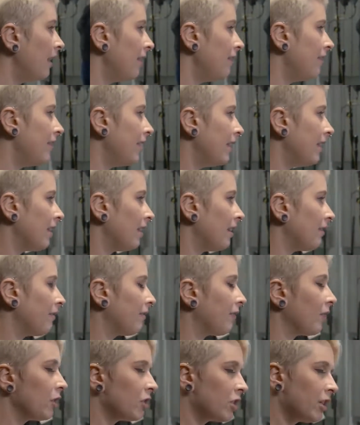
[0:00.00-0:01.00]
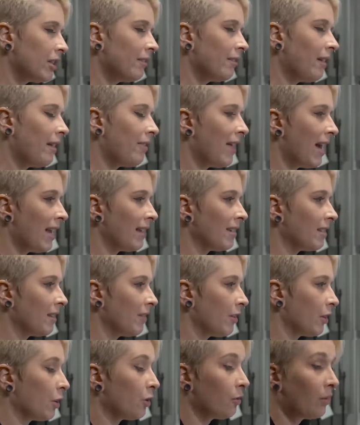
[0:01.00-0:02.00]
the version that is
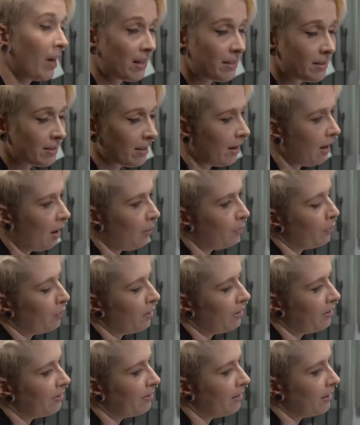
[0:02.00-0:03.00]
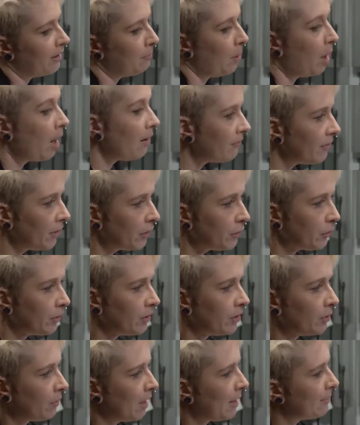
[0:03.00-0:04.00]
in the correct setup with the pop filter
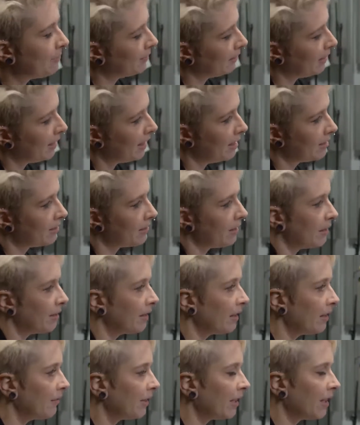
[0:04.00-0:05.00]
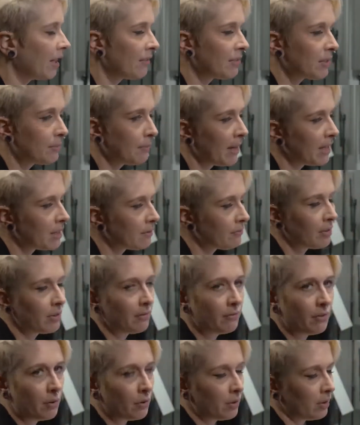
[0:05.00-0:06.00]
in the right place and giving enough space for the
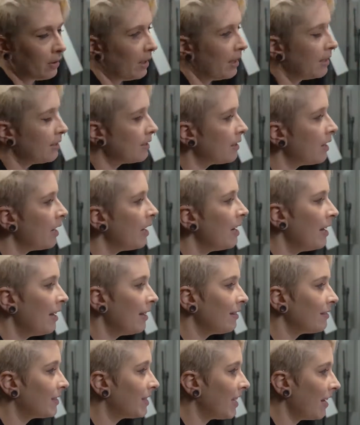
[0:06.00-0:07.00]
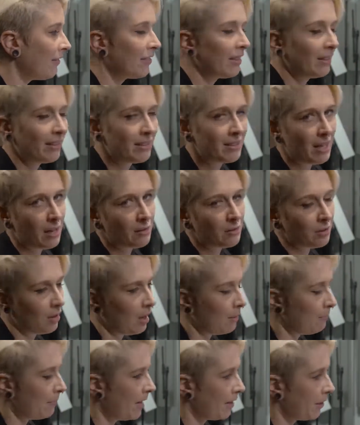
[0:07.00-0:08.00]
vocalist definitely sounds a
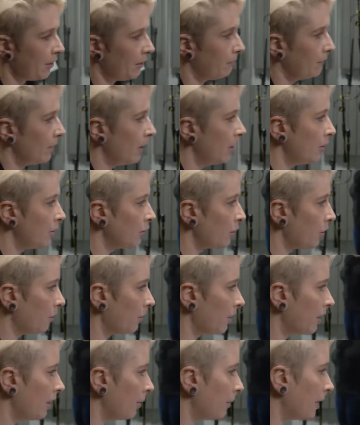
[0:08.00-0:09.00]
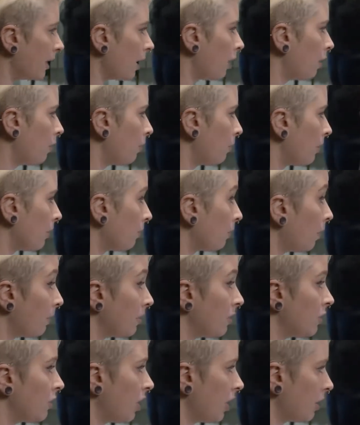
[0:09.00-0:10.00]
lot better. So here we go with what
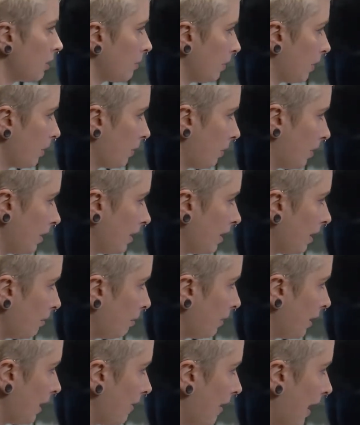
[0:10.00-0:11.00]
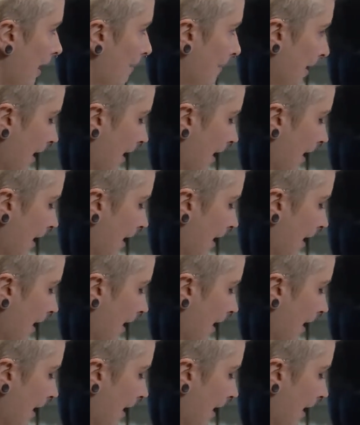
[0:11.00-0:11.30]
we just recorded. I'll play that